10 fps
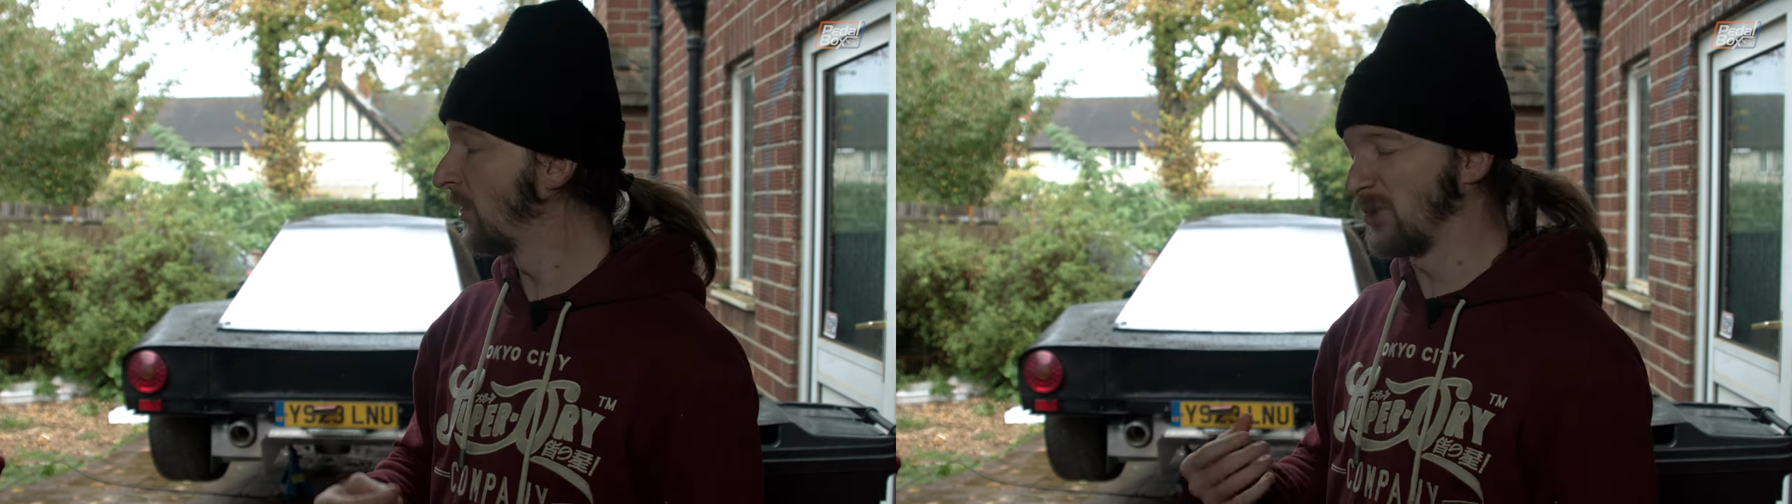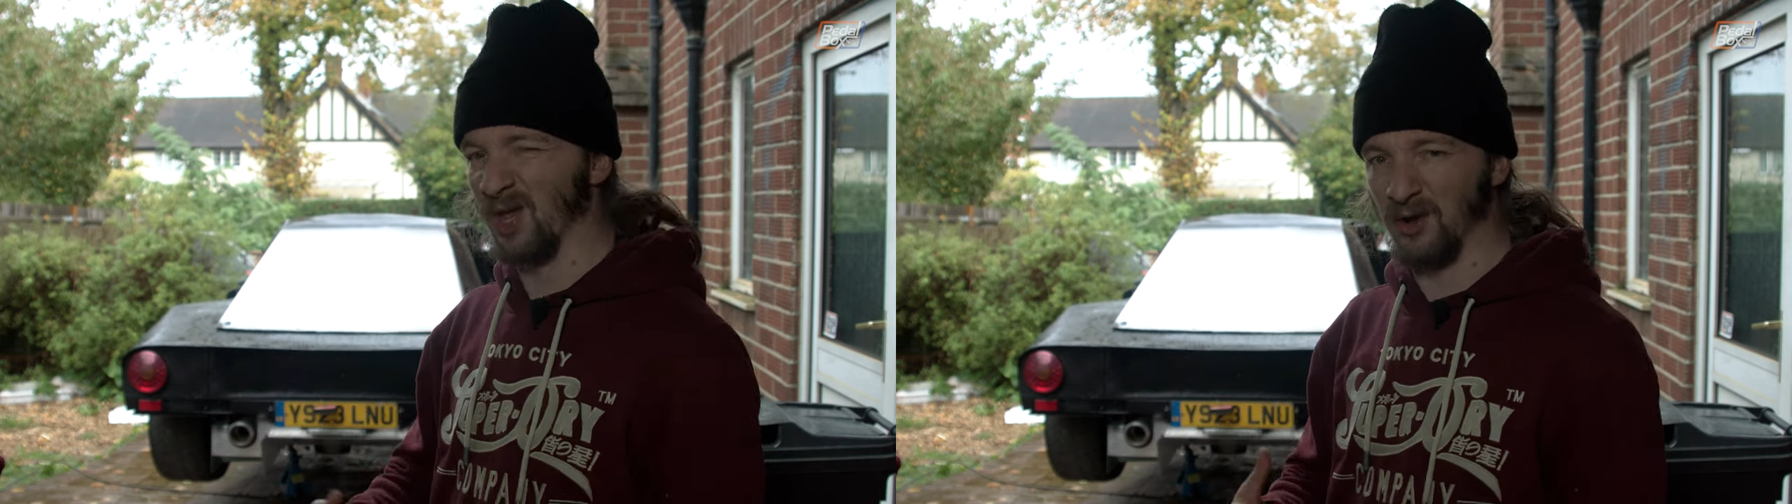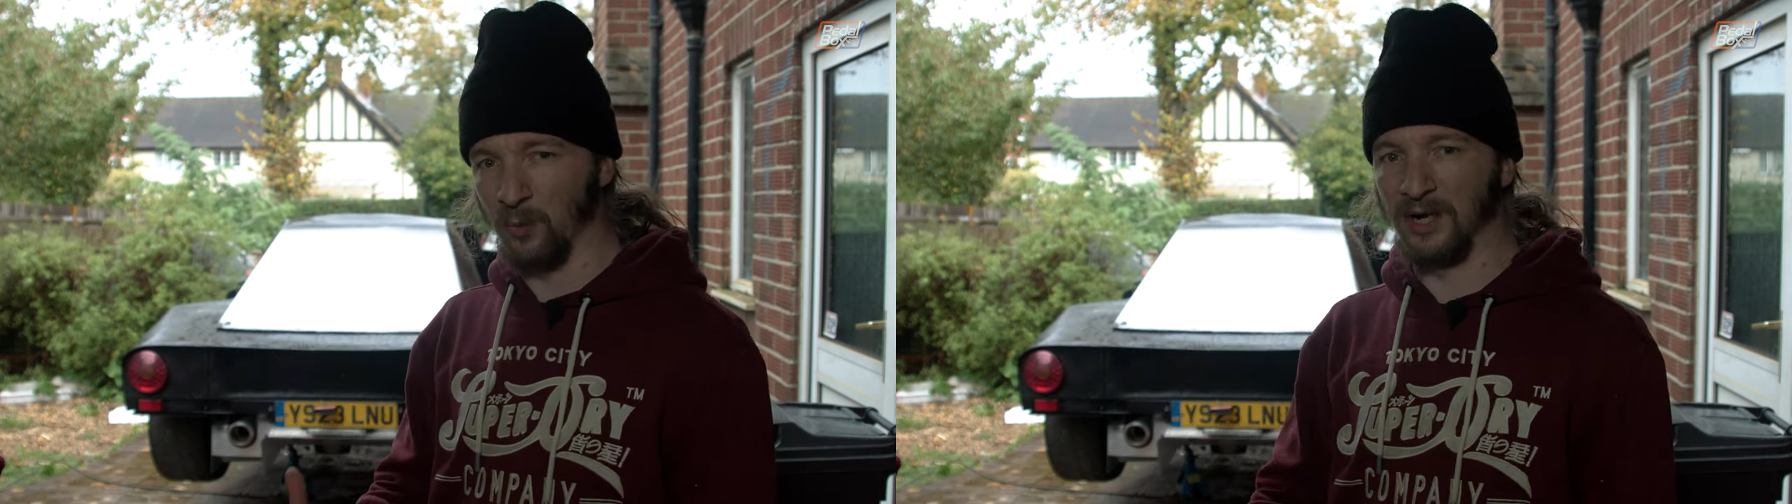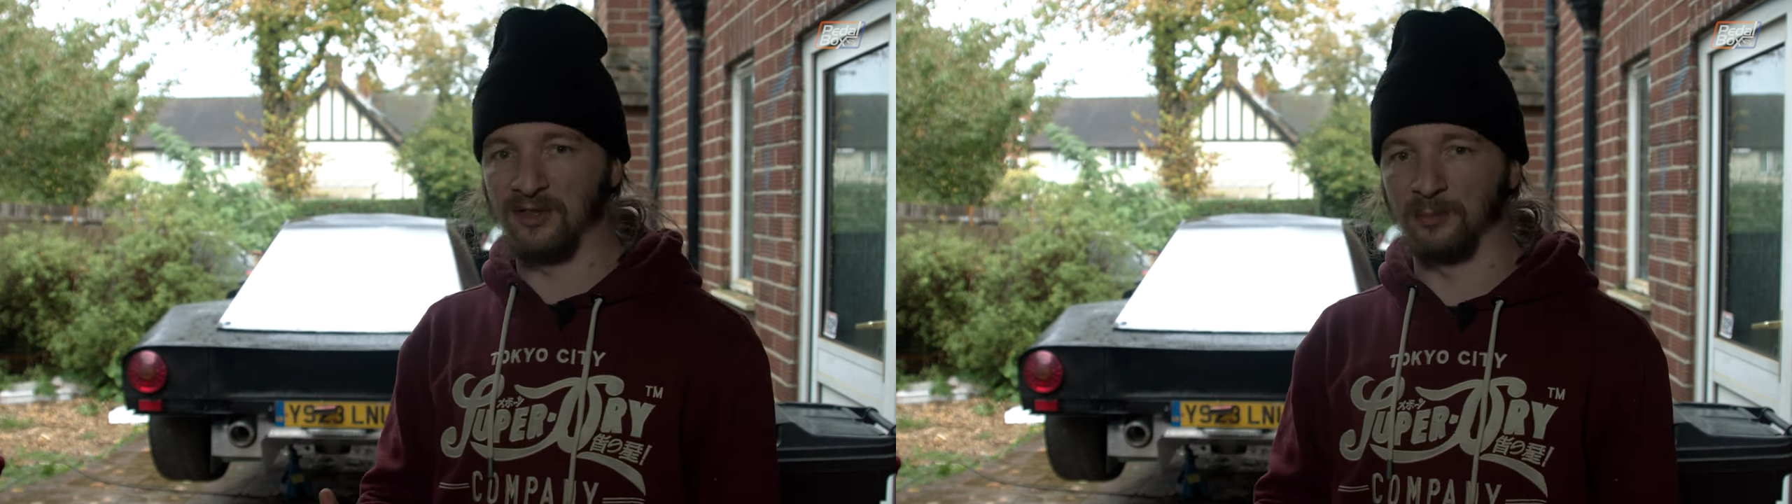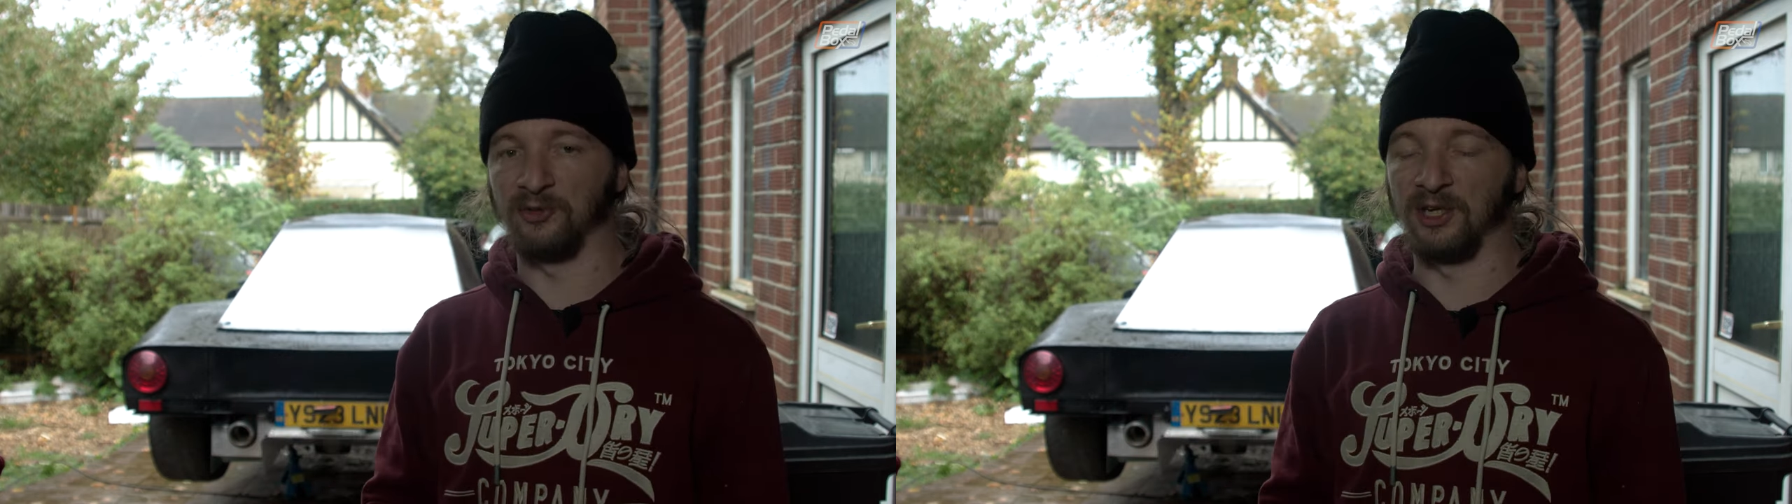you kind of wear
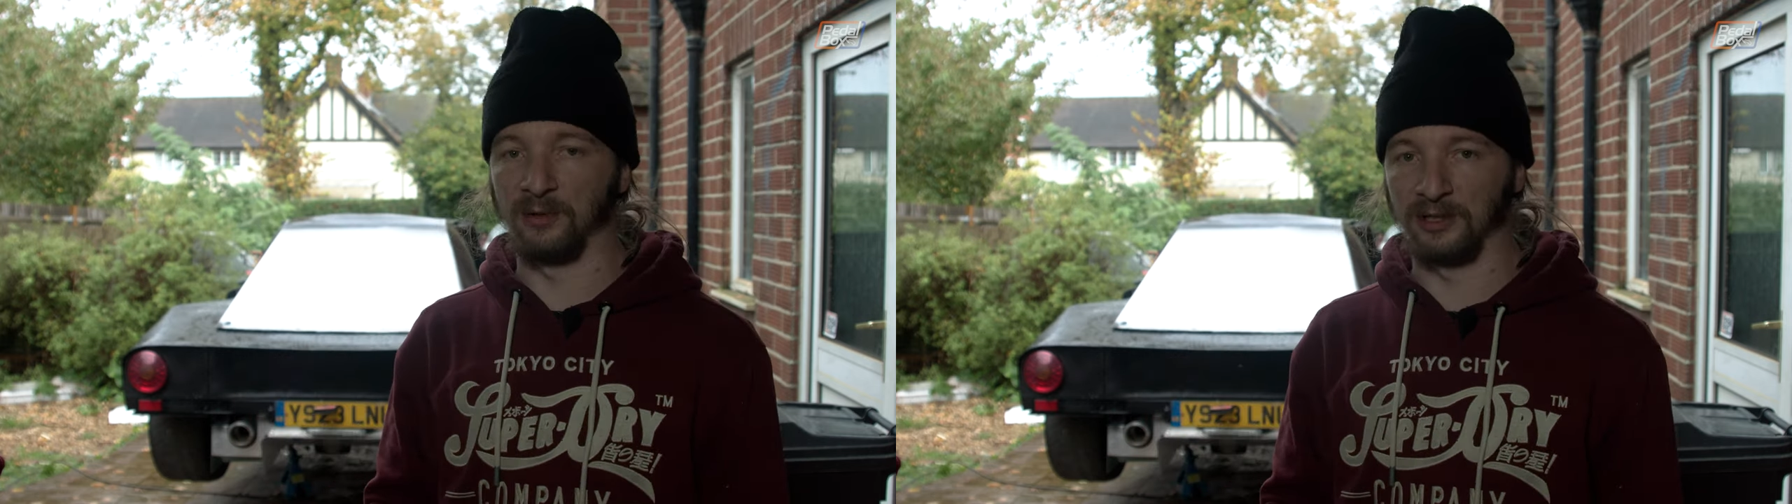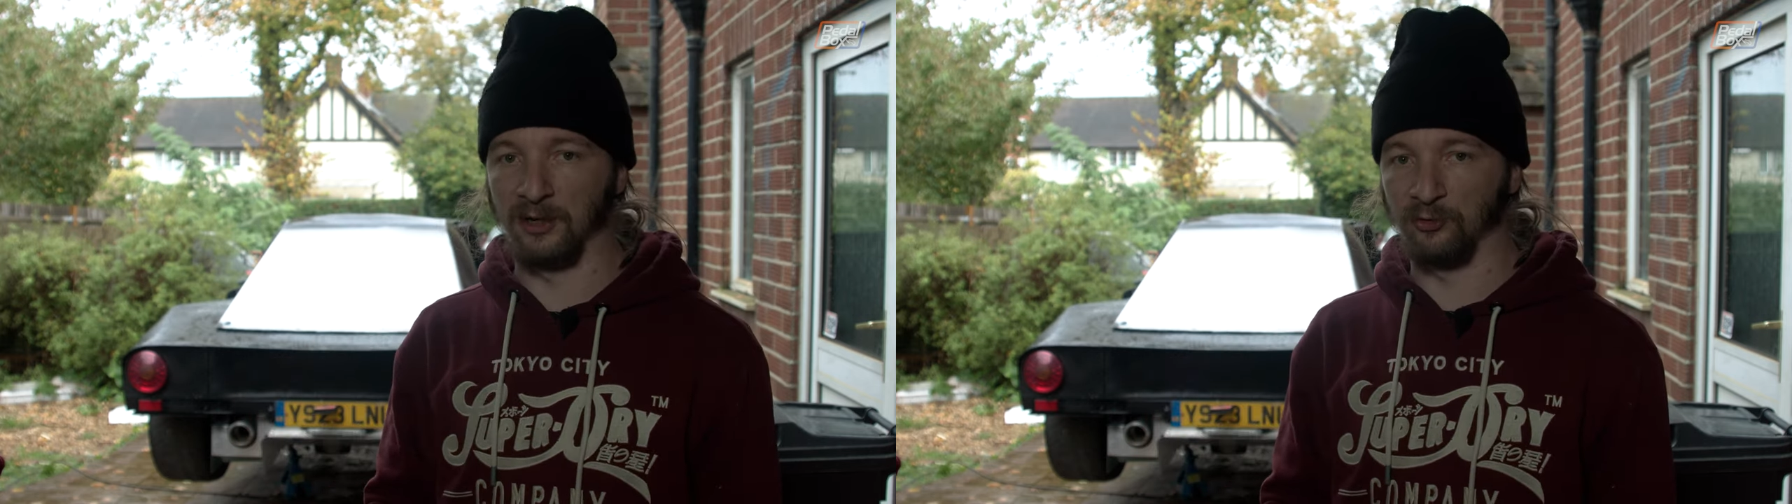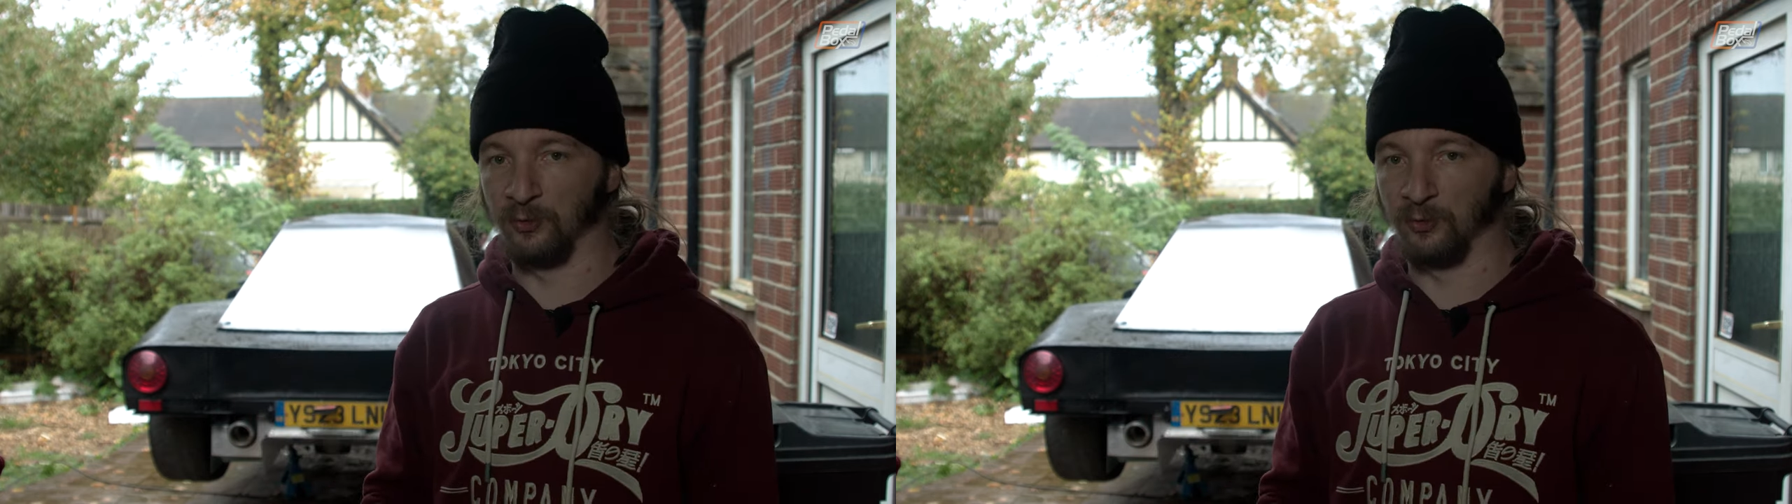the material out.